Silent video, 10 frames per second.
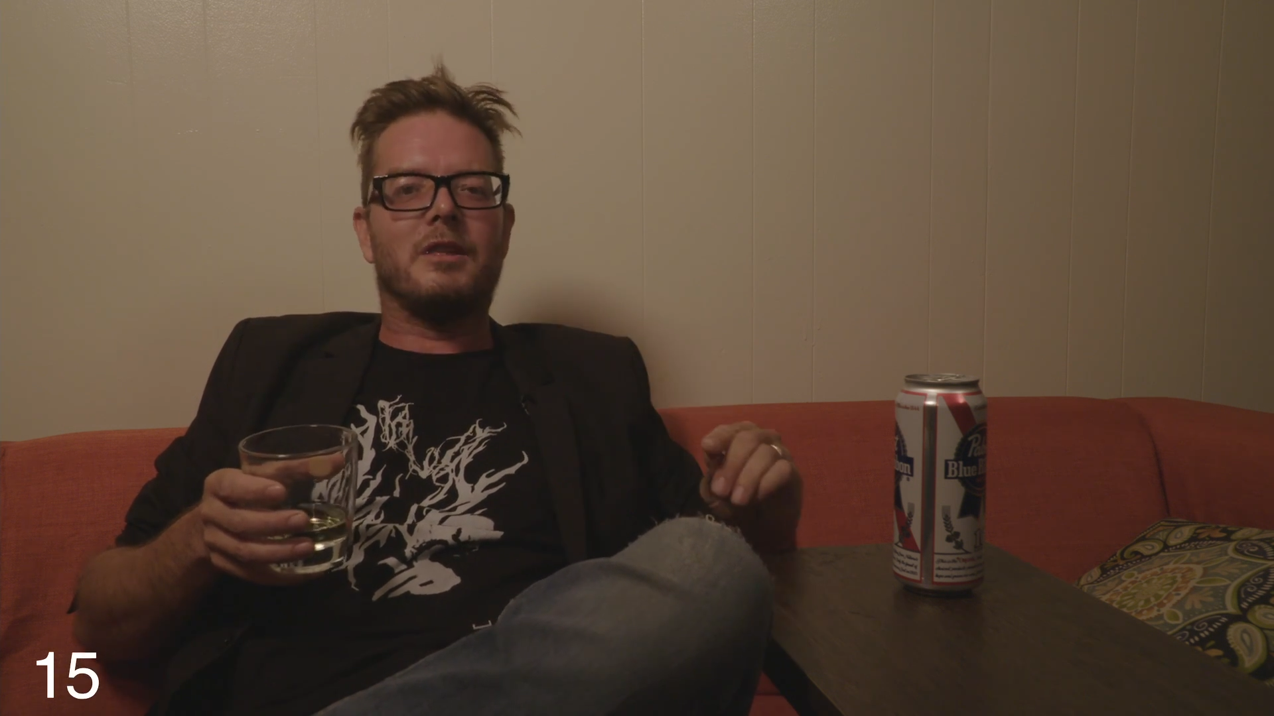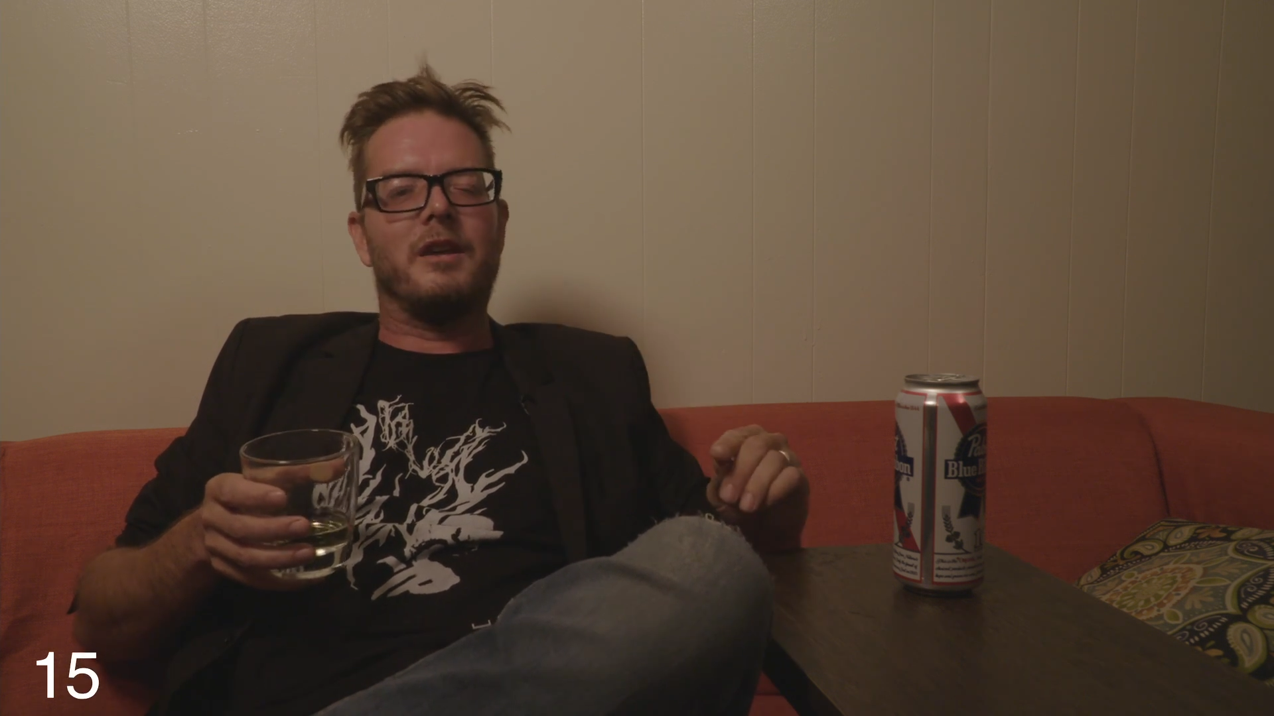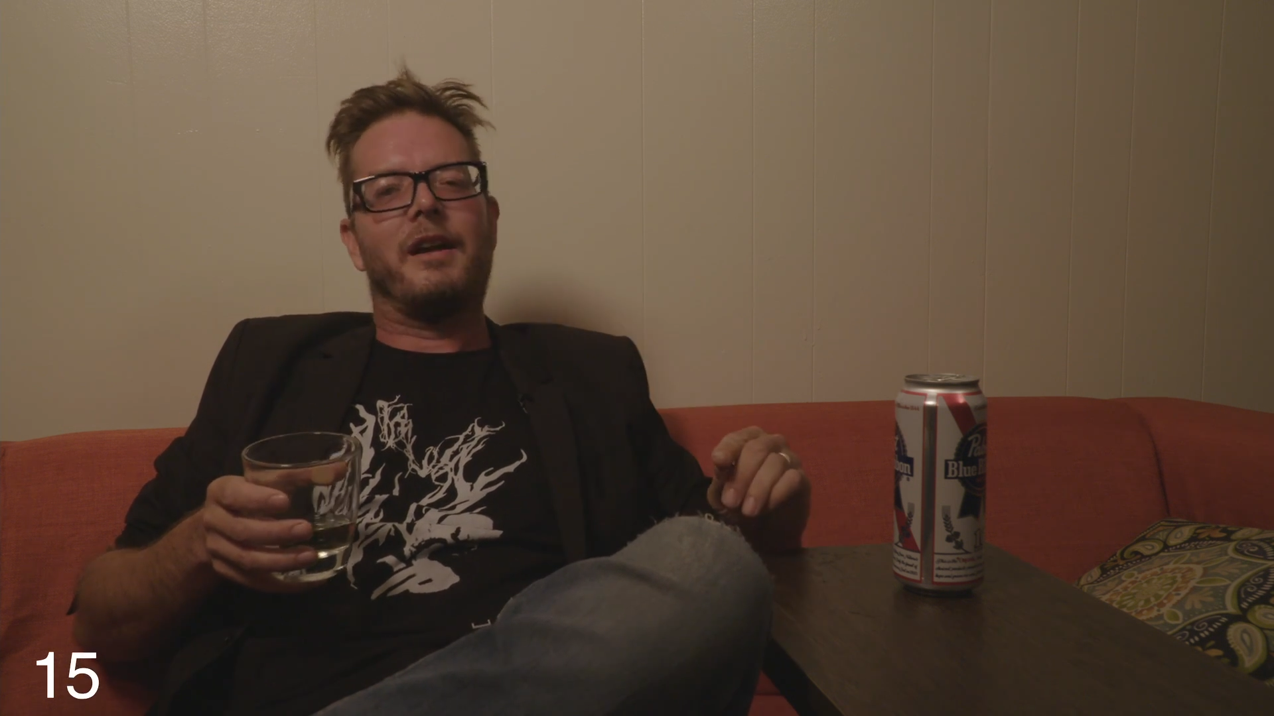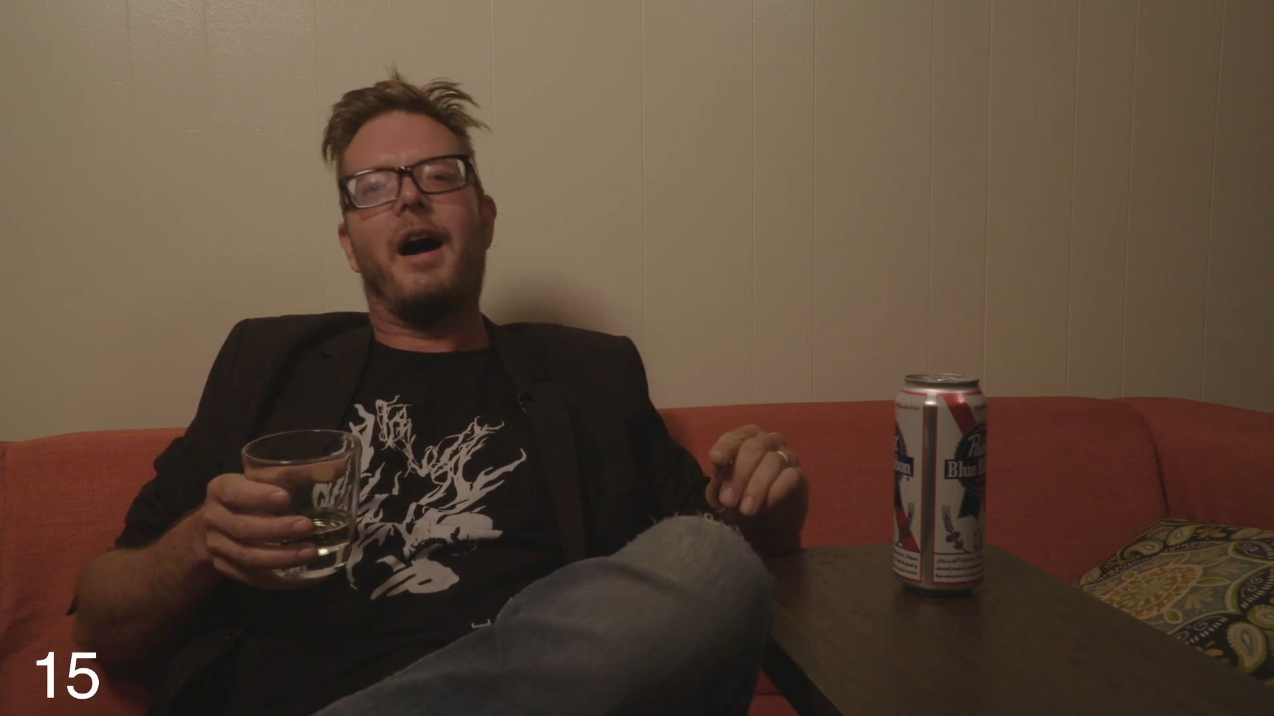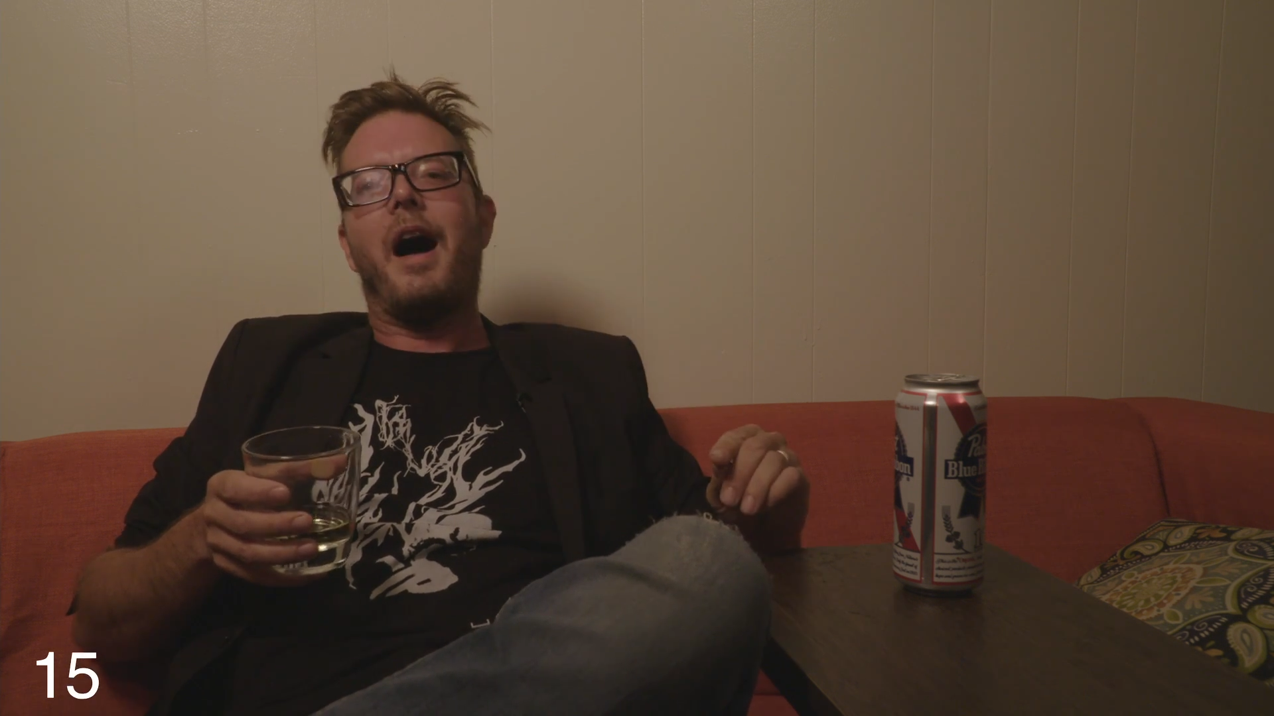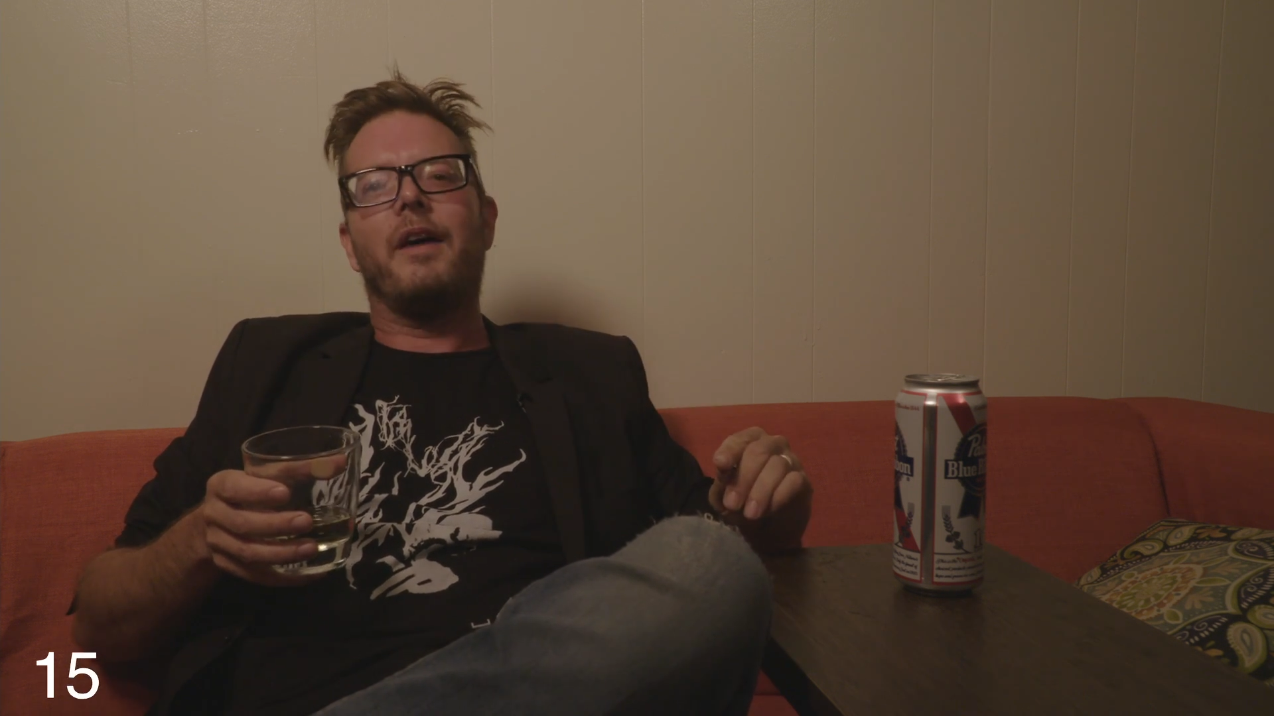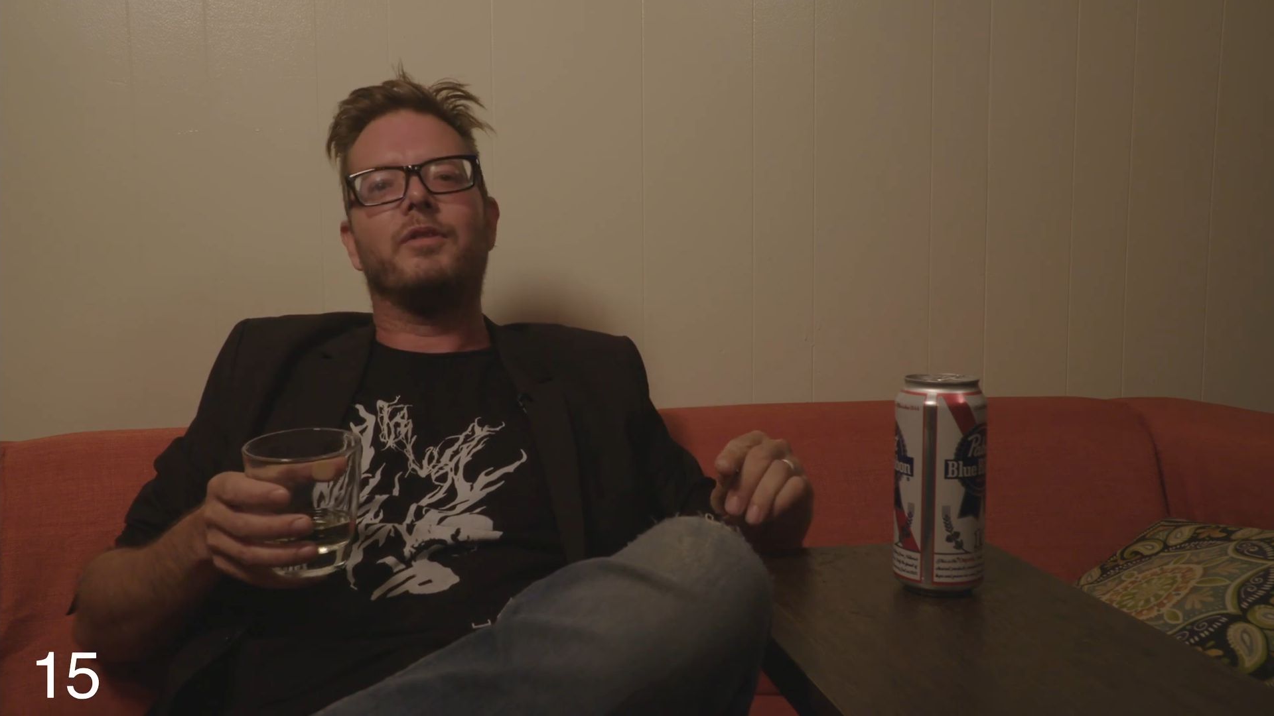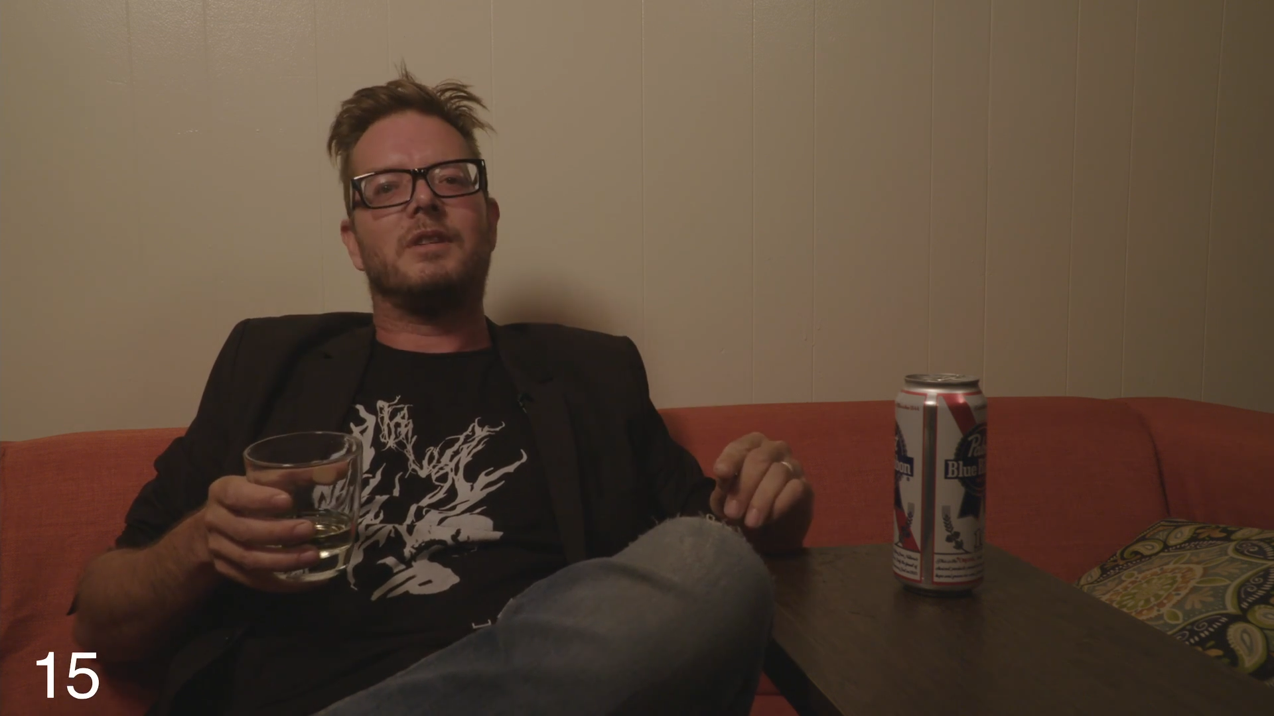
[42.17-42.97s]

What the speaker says: thing I've